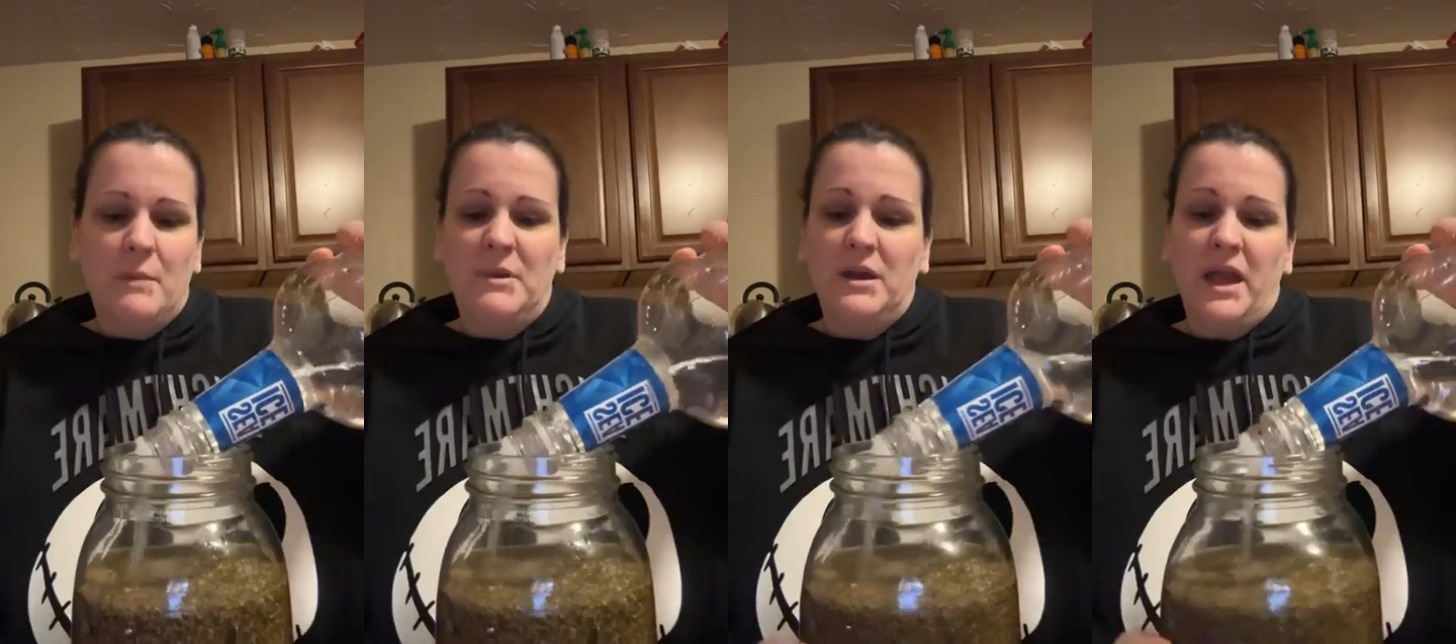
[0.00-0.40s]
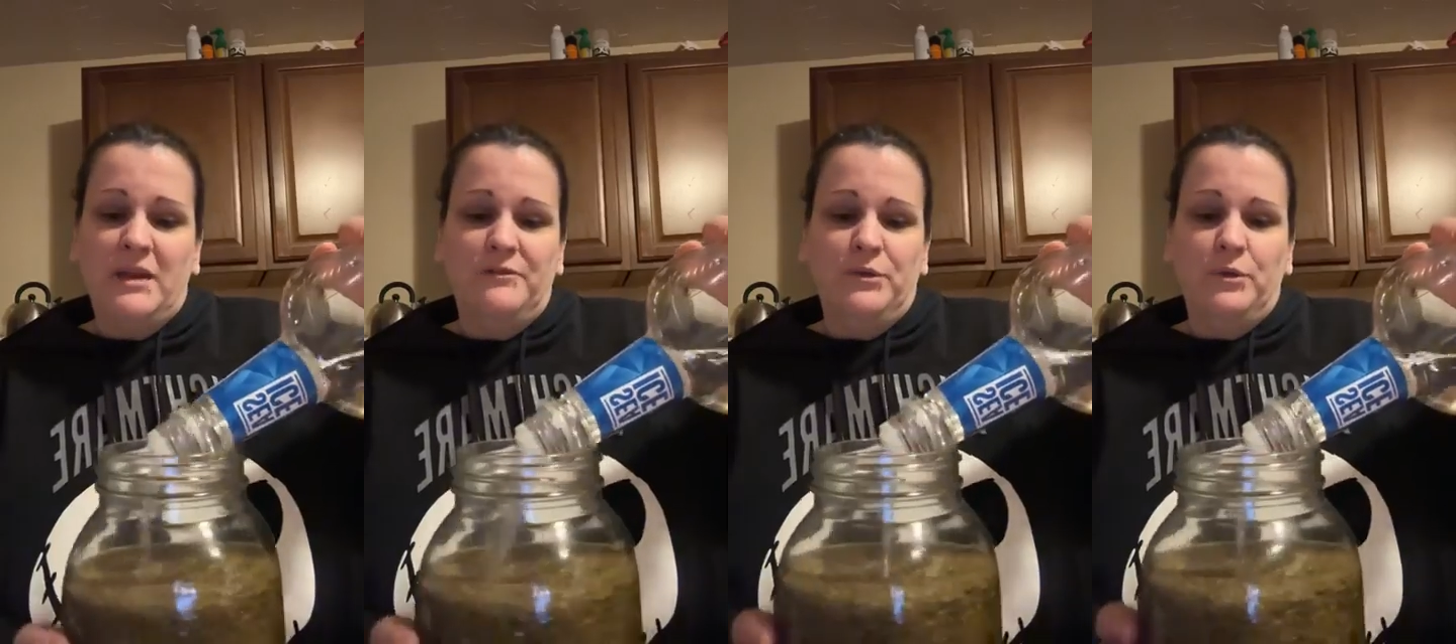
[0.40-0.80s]
And
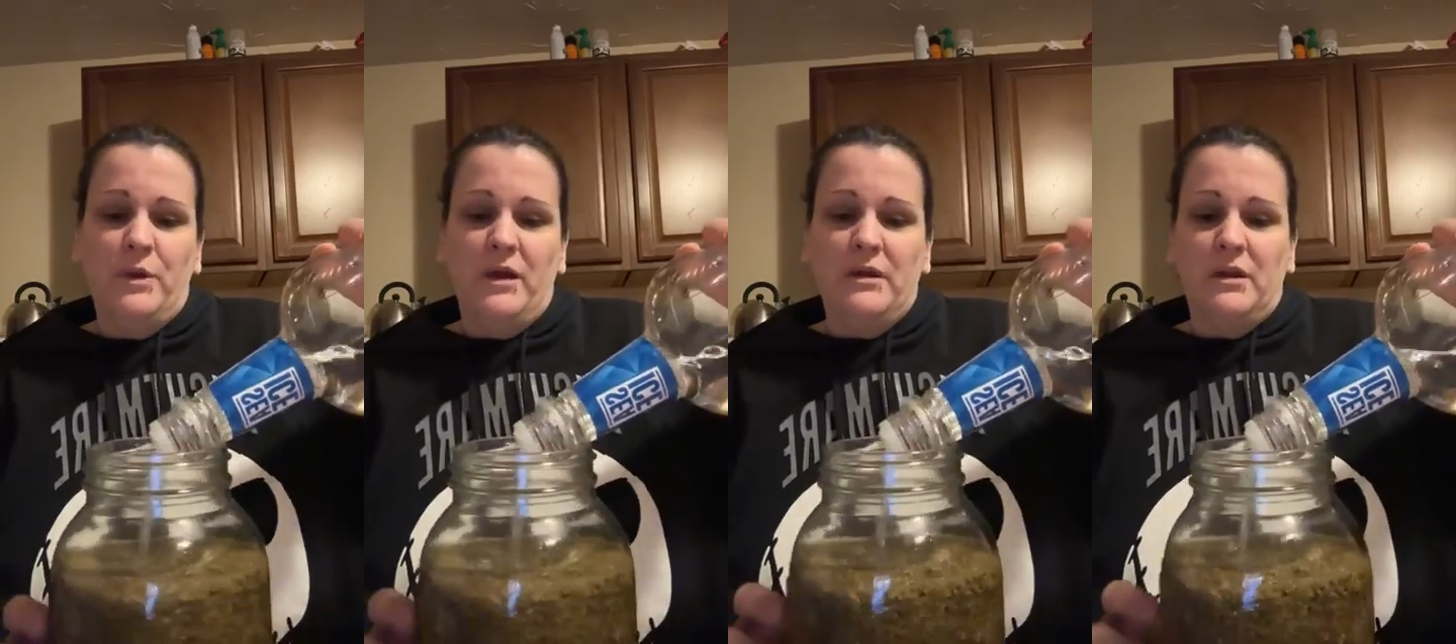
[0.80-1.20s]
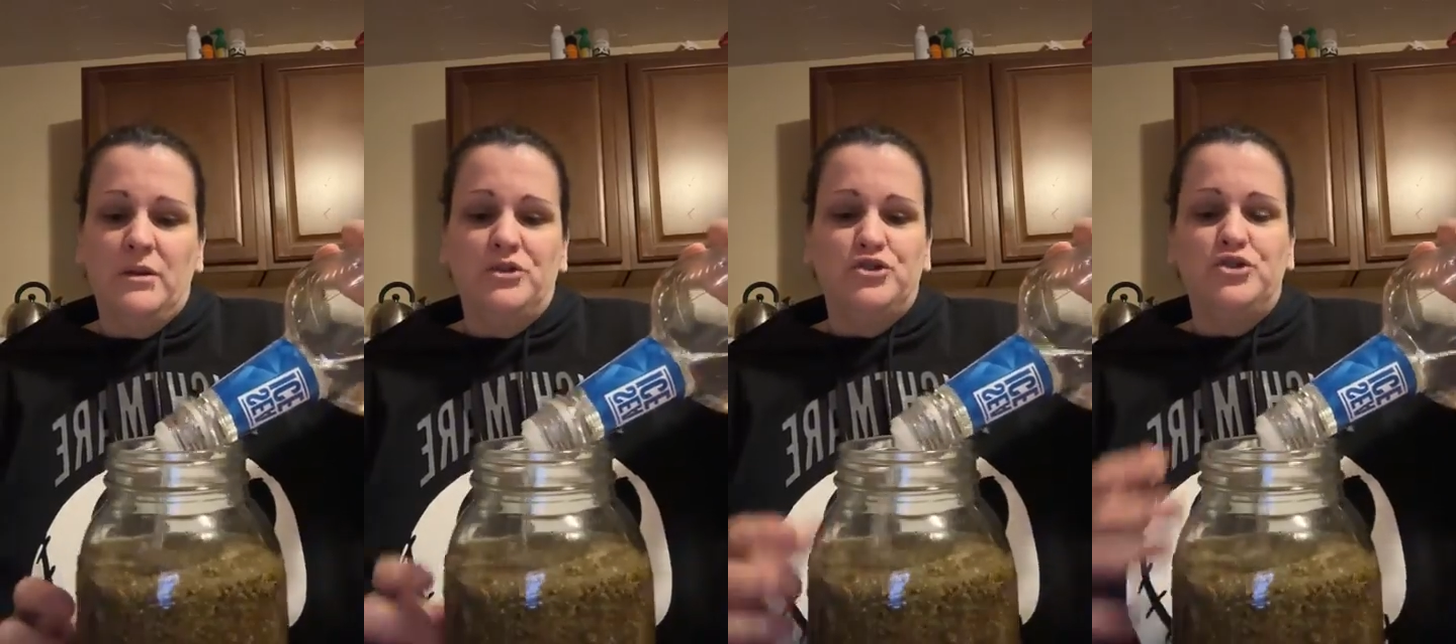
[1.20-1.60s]
again, if you
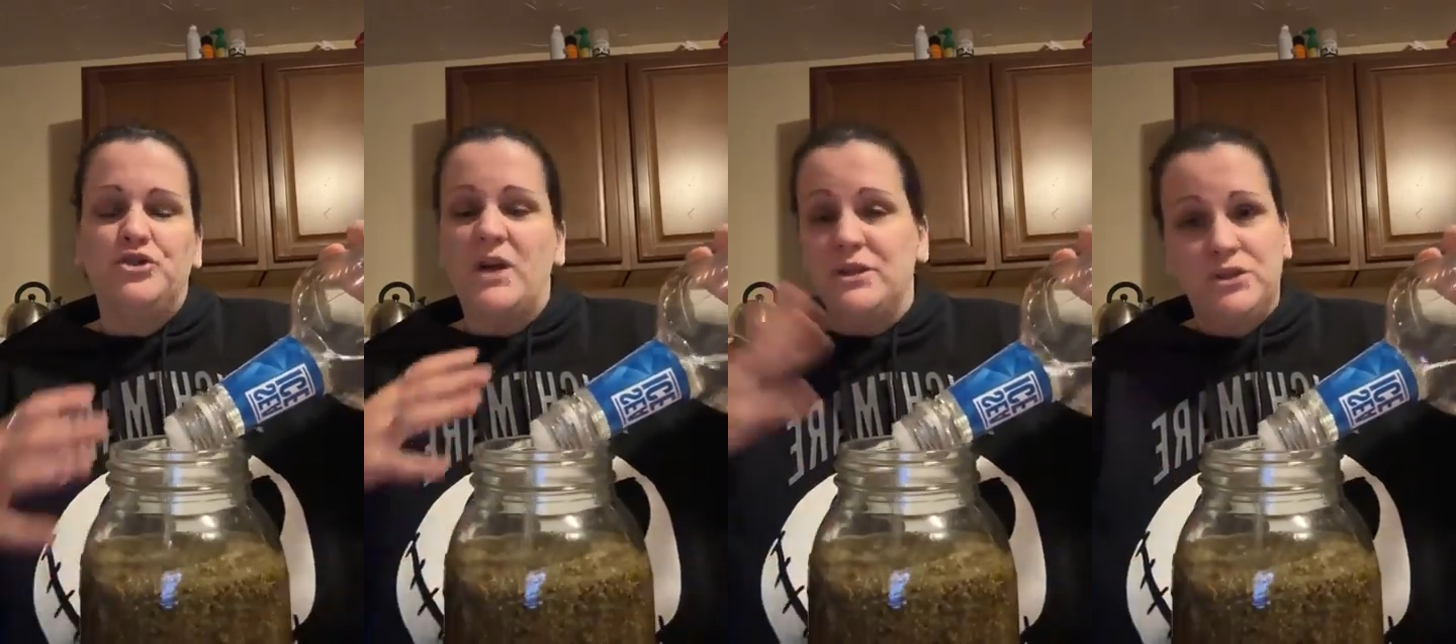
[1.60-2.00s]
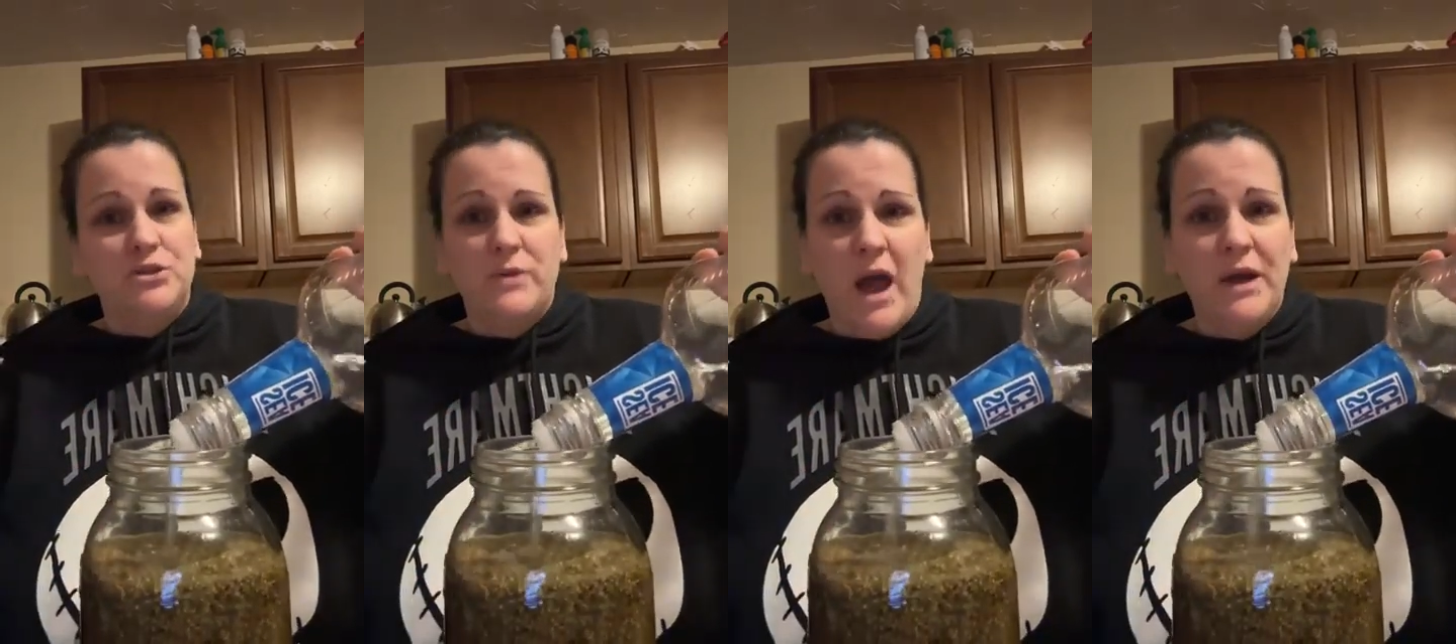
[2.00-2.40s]
decide to
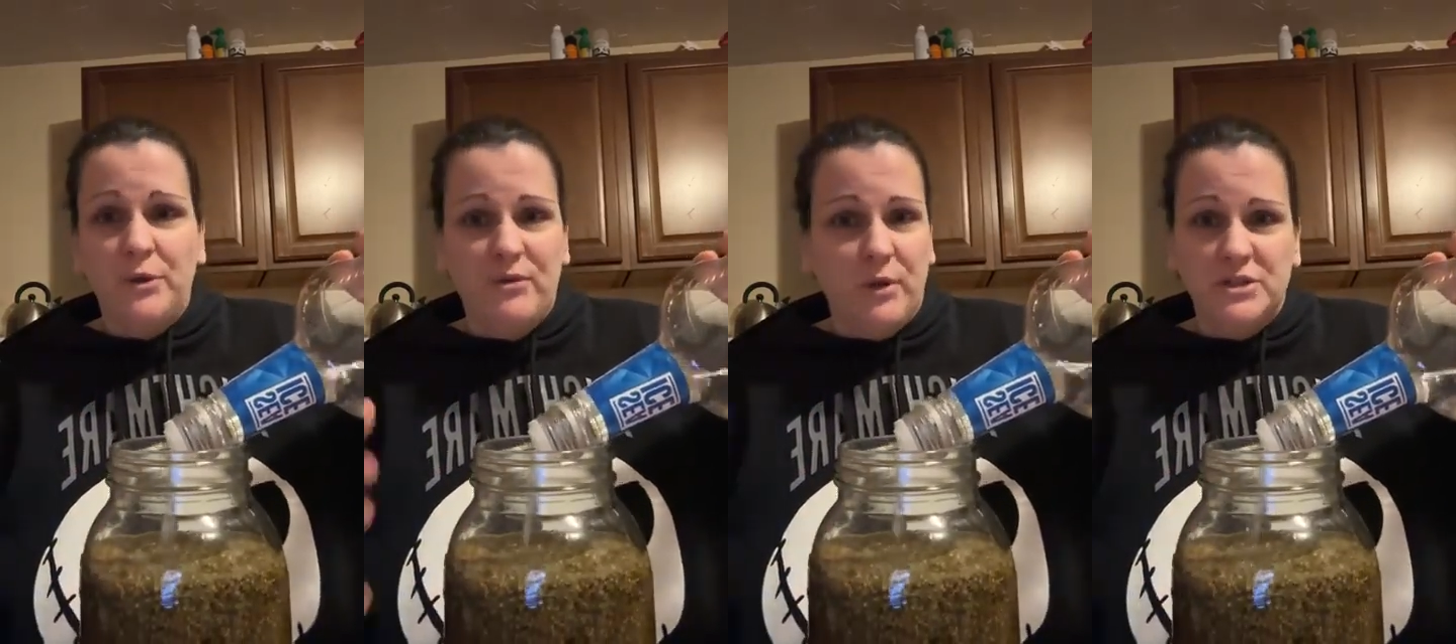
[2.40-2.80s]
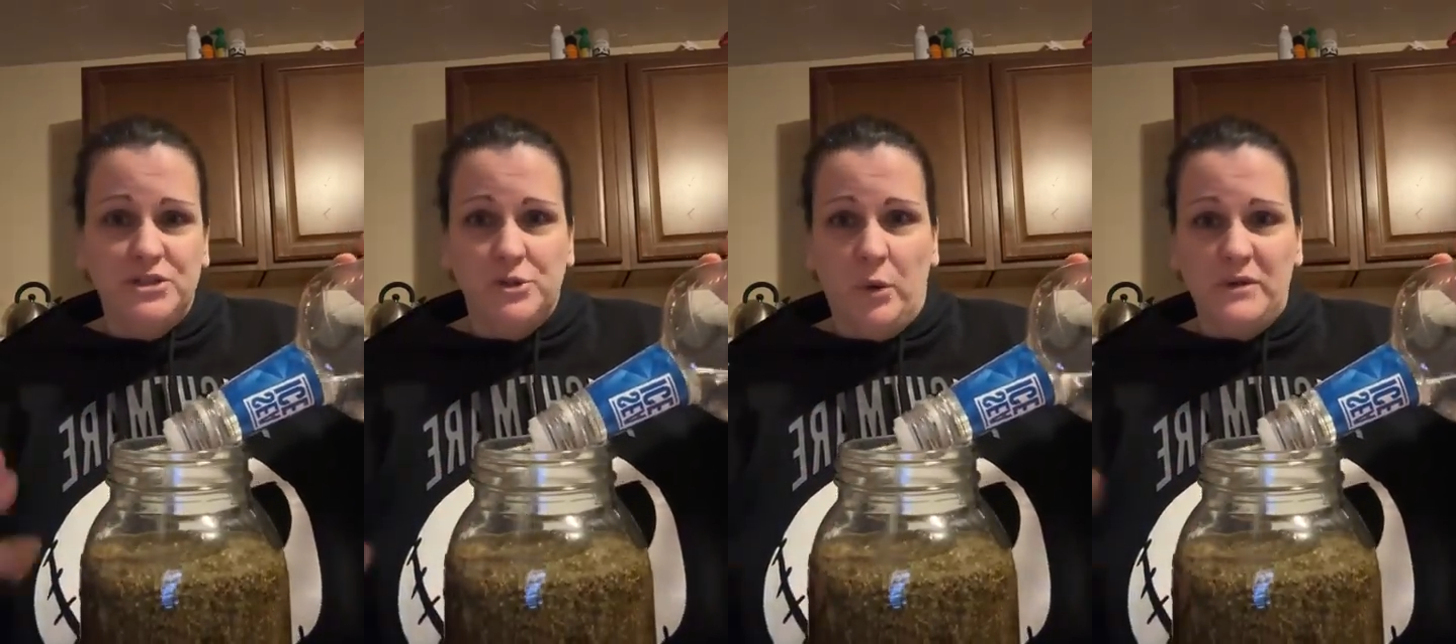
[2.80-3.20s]
do that and you have
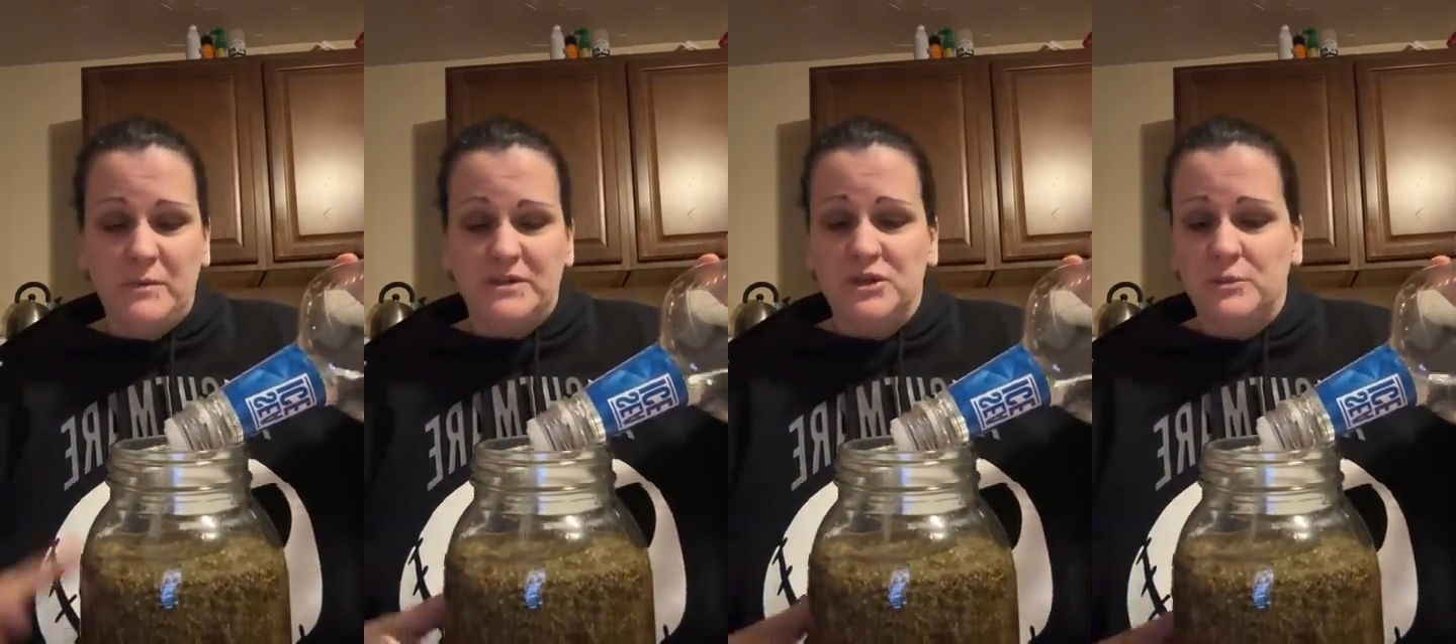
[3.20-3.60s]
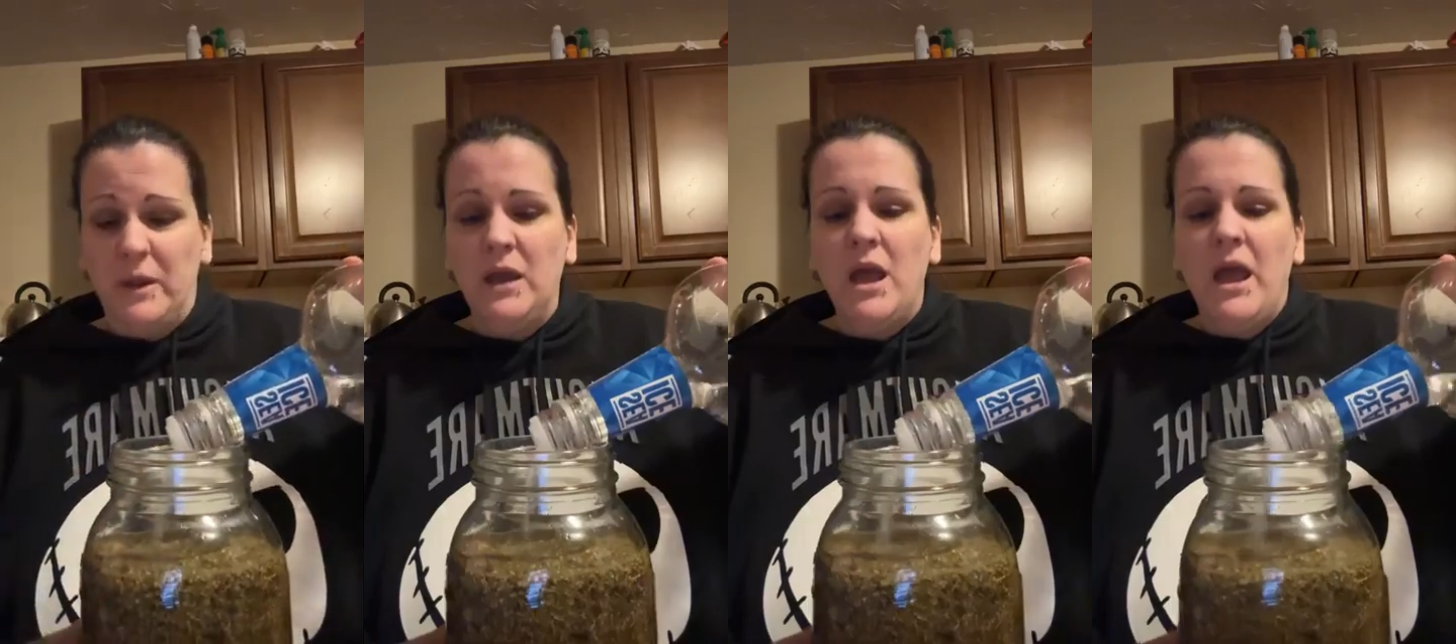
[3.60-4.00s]
questions, you can always message
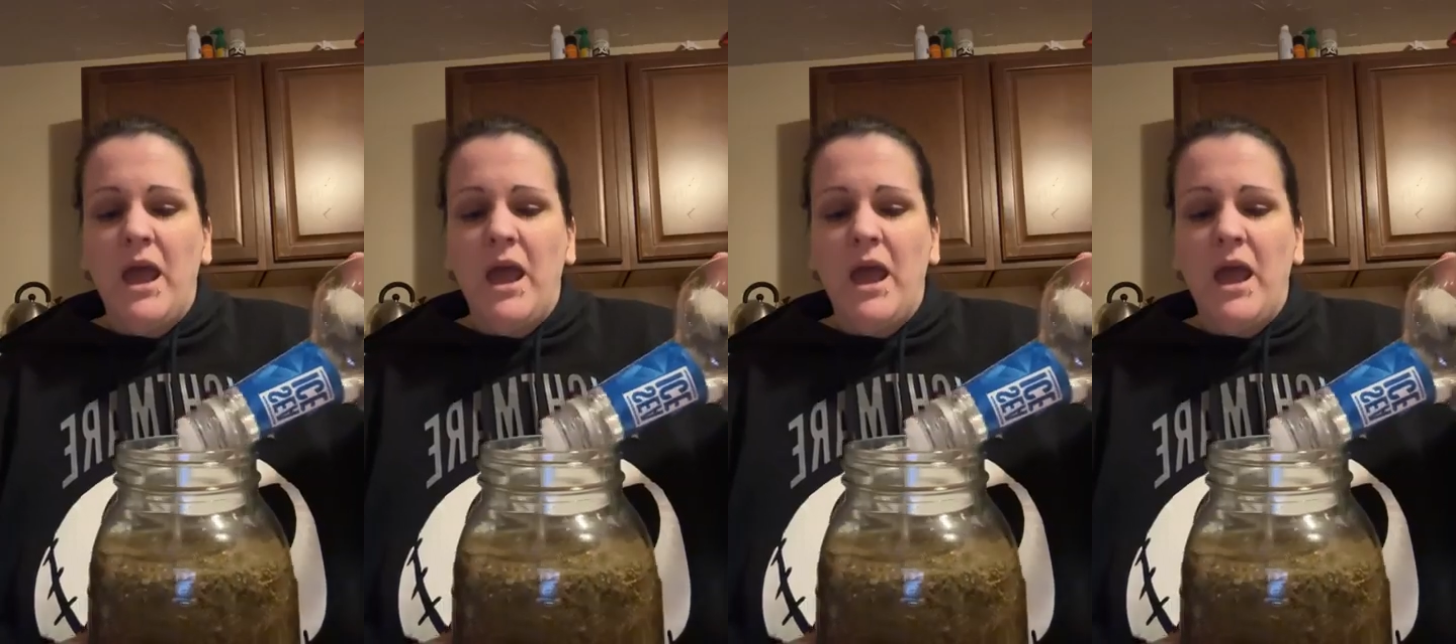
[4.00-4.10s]
me.